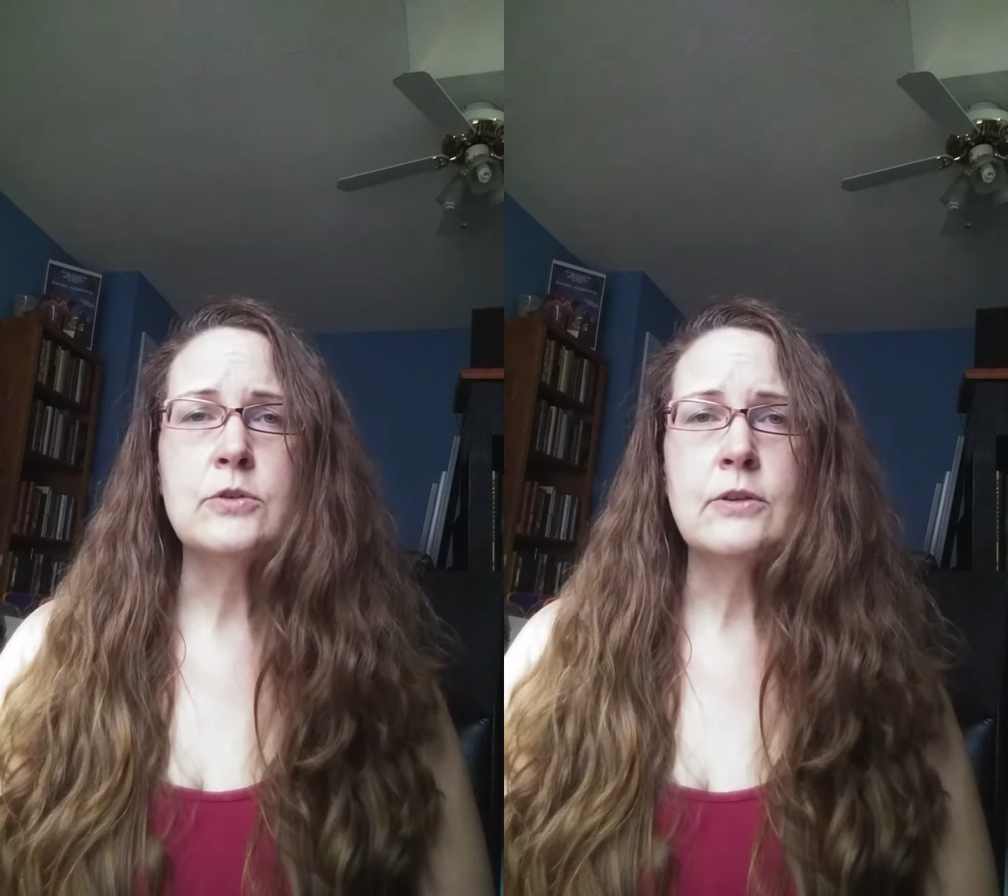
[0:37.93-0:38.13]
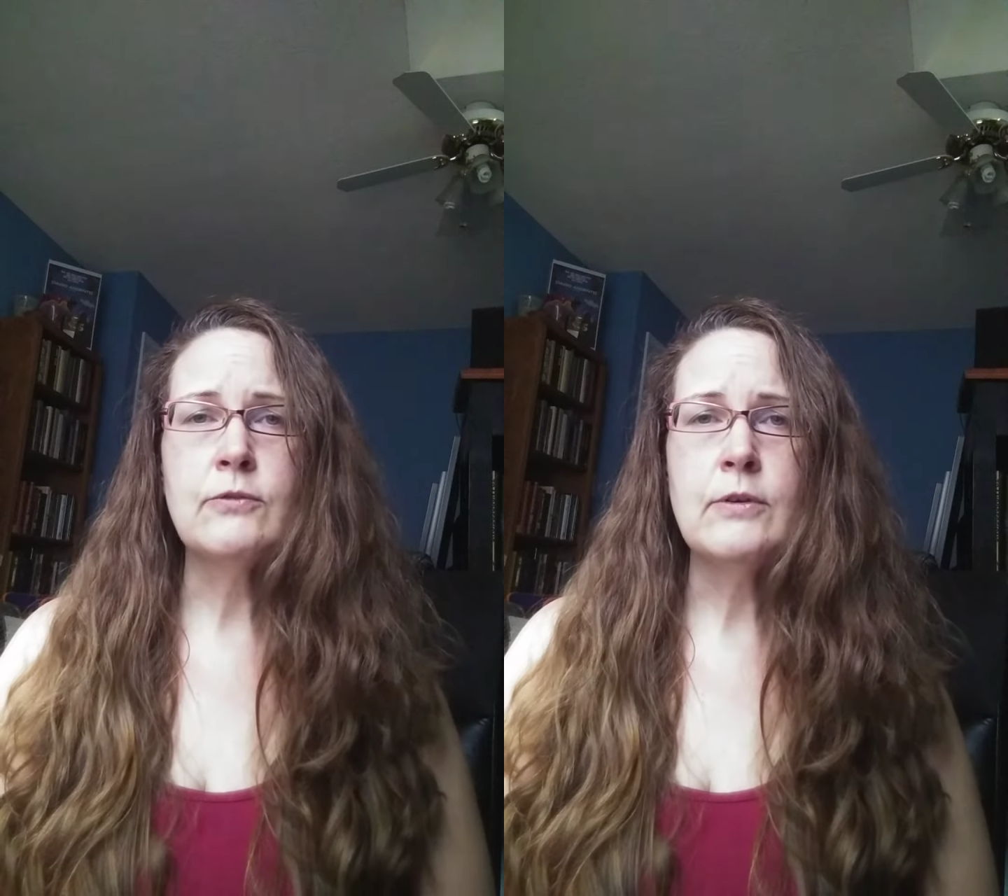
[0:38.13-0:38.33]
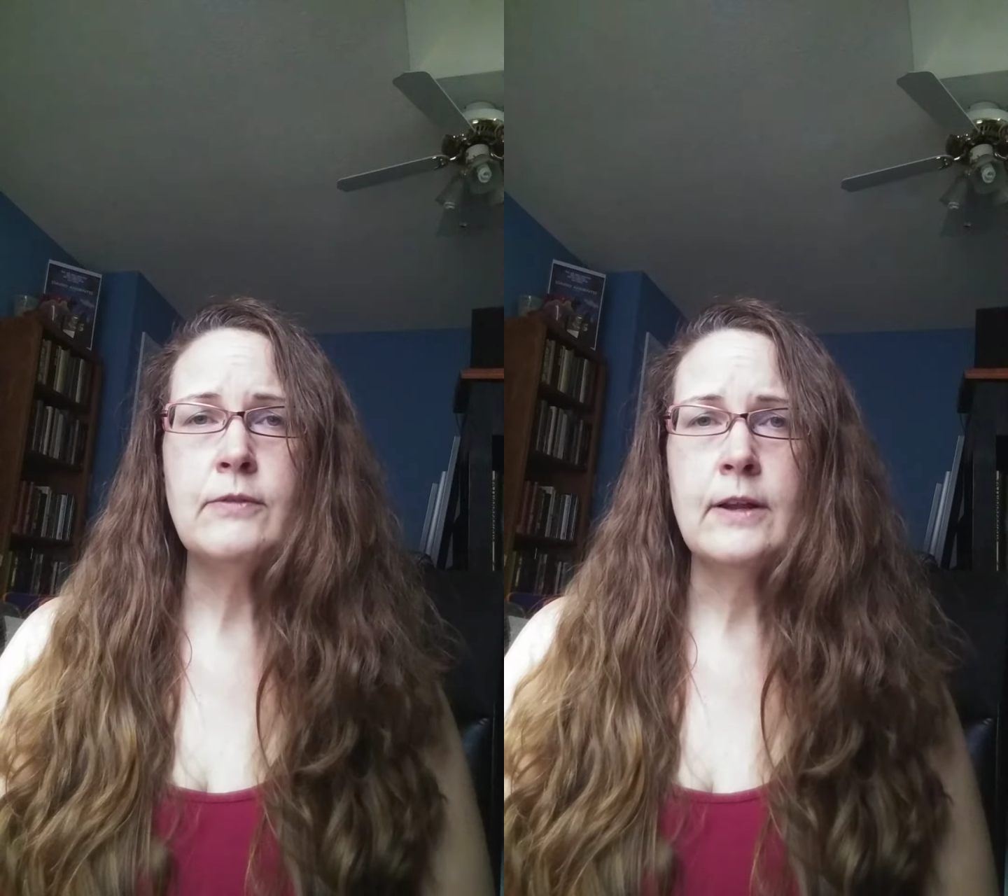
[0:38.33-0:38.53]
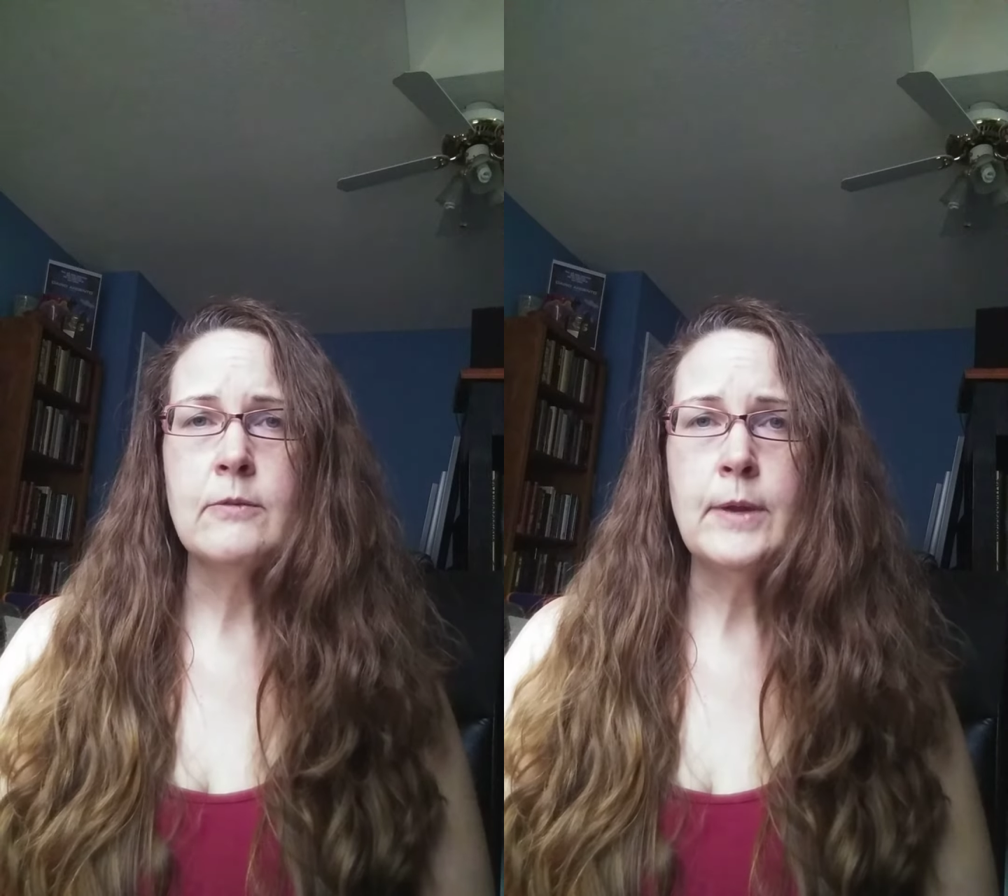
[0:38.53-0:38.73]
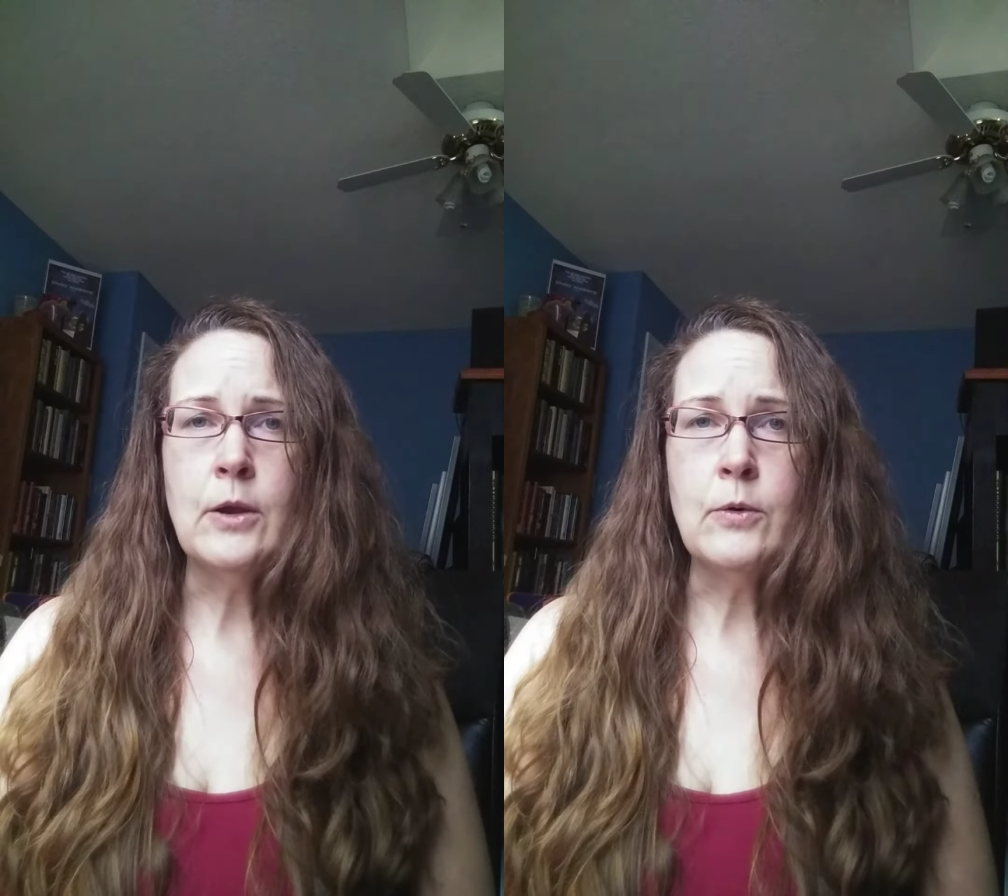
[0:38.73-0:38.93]
just reflect
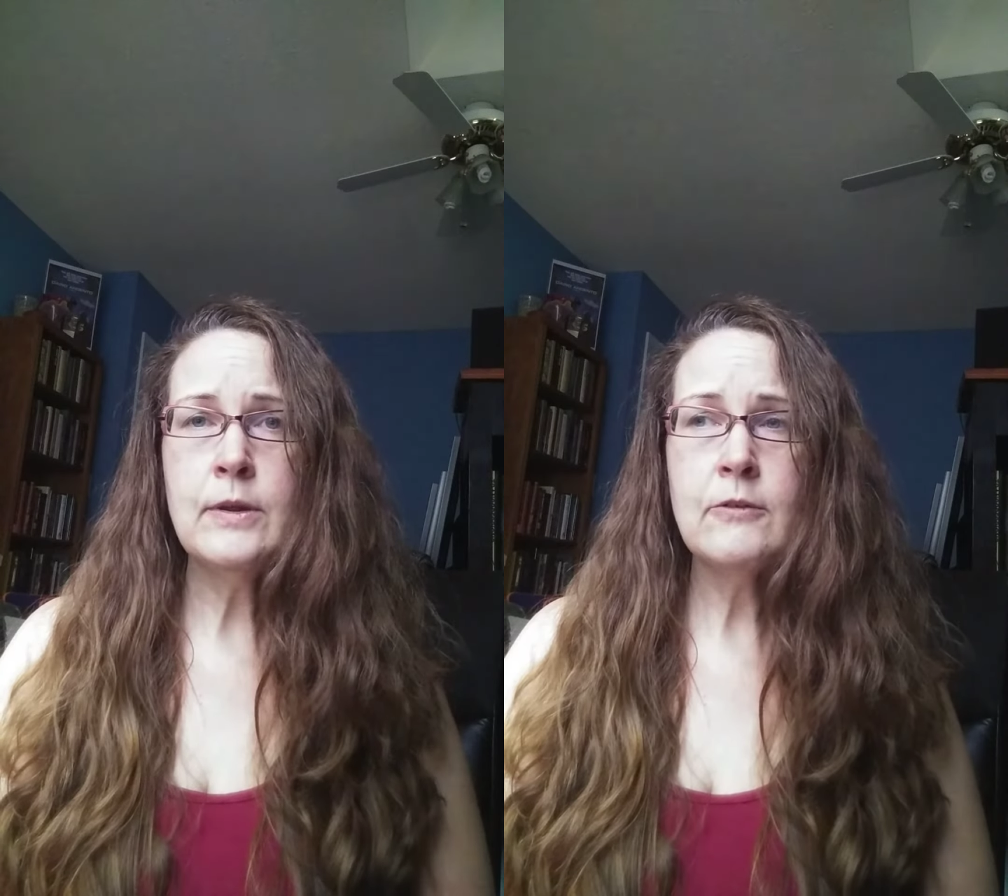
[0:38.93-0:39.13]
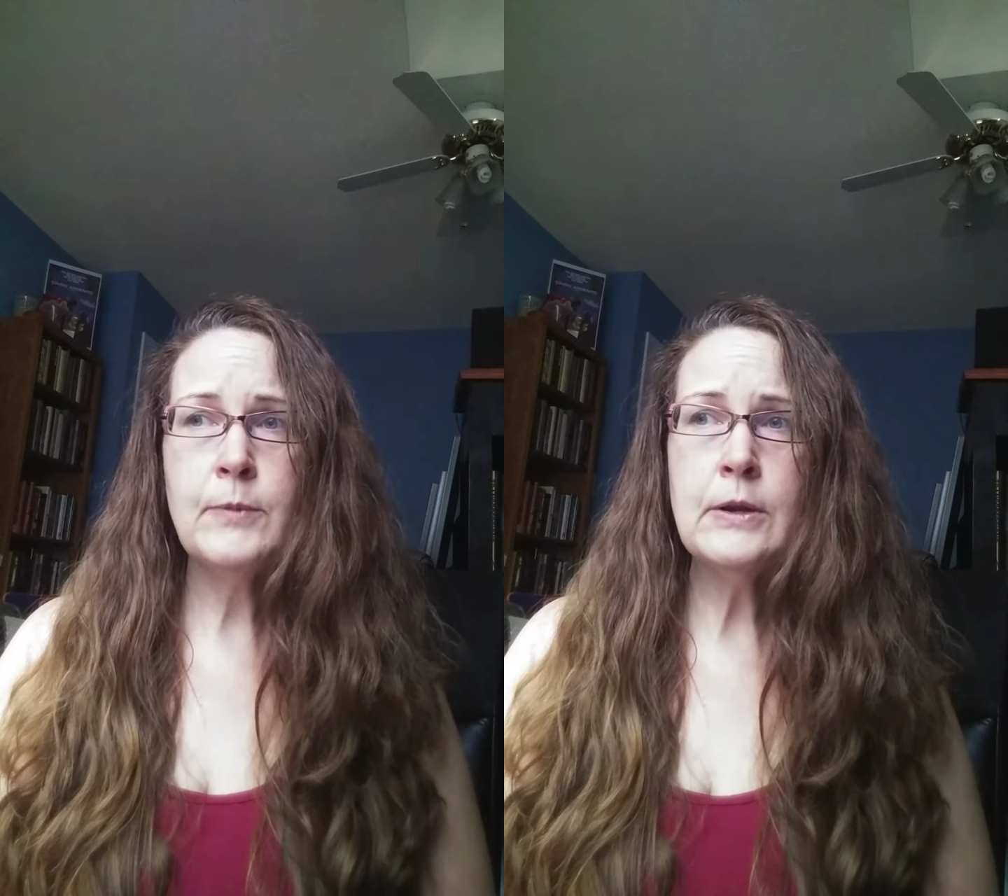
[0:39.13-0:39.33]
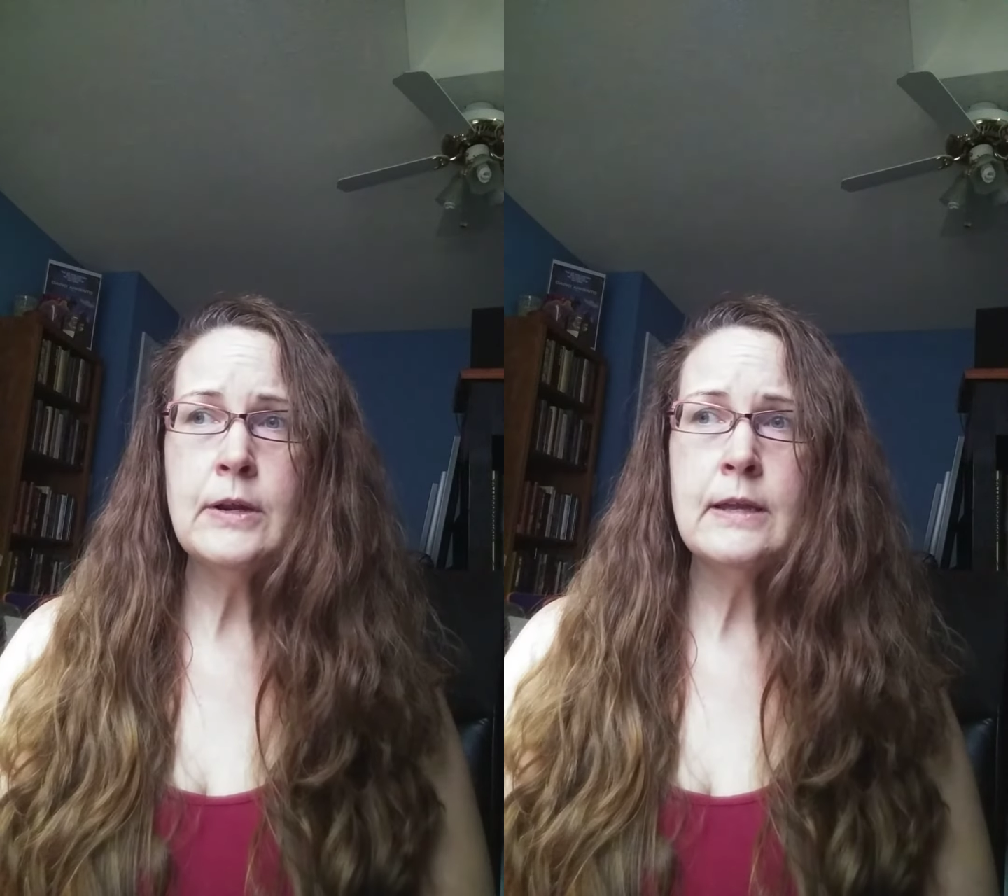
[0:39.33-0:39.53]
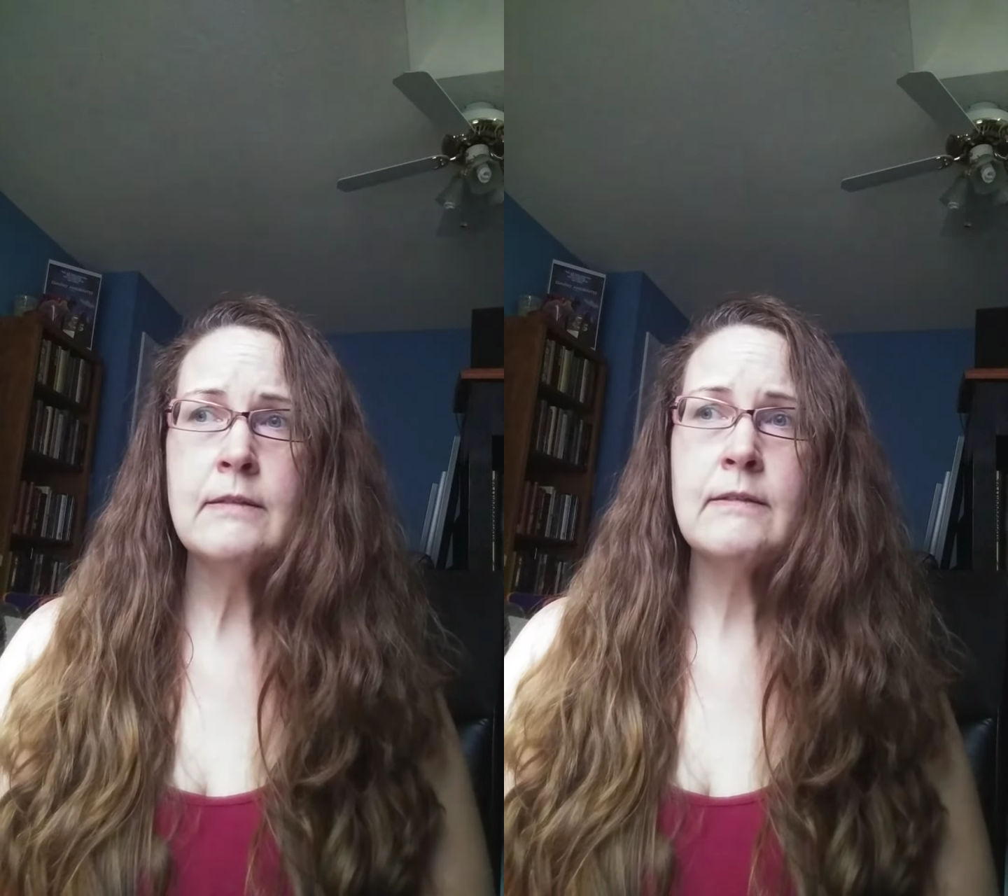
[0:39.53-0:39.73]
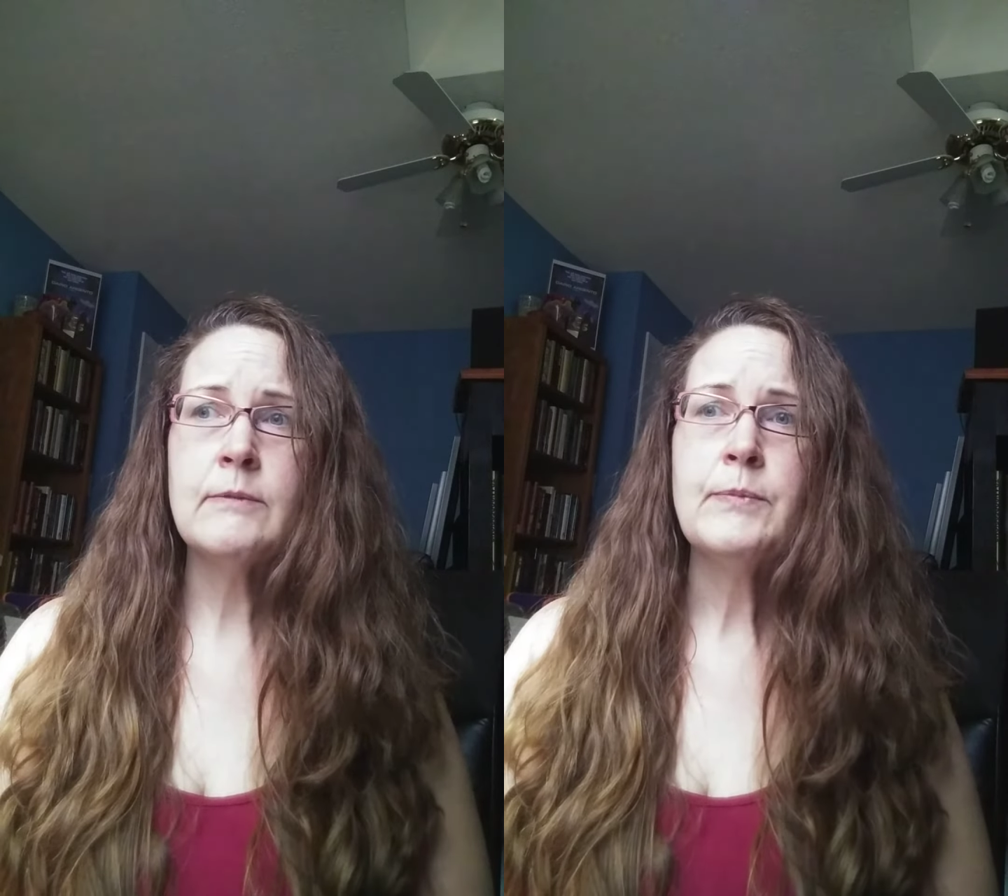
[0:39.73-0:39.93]
my own
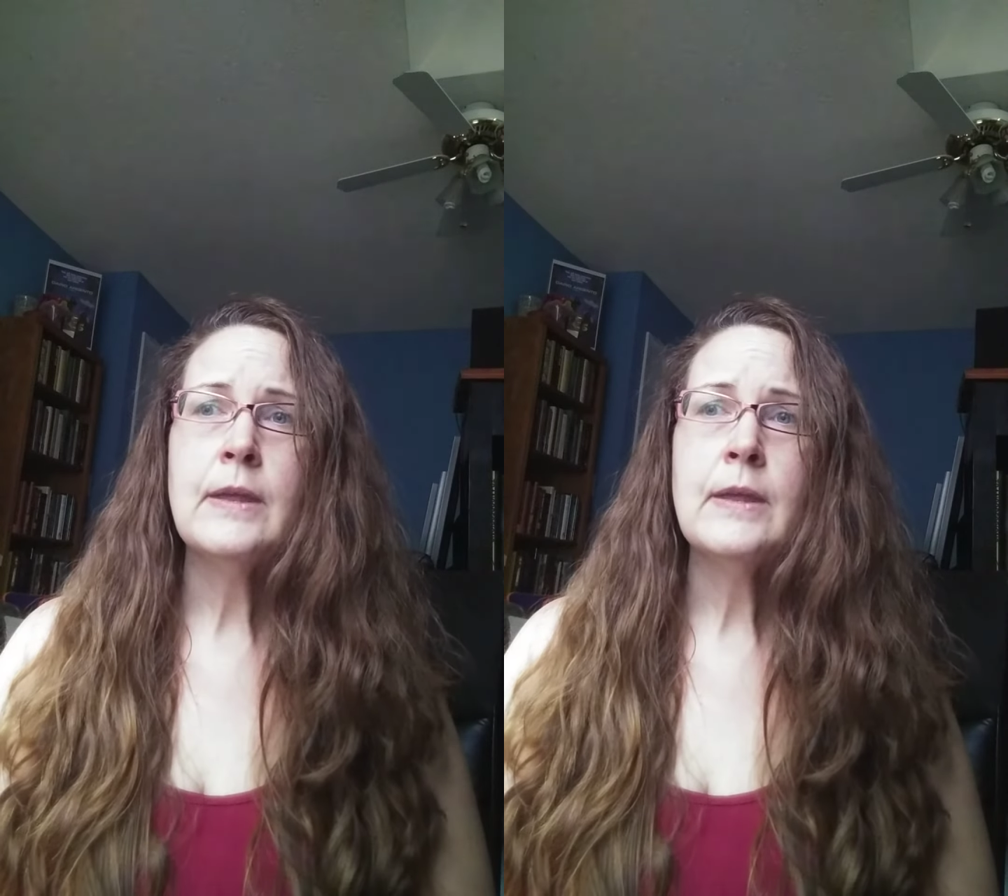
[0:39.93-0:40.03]
experience.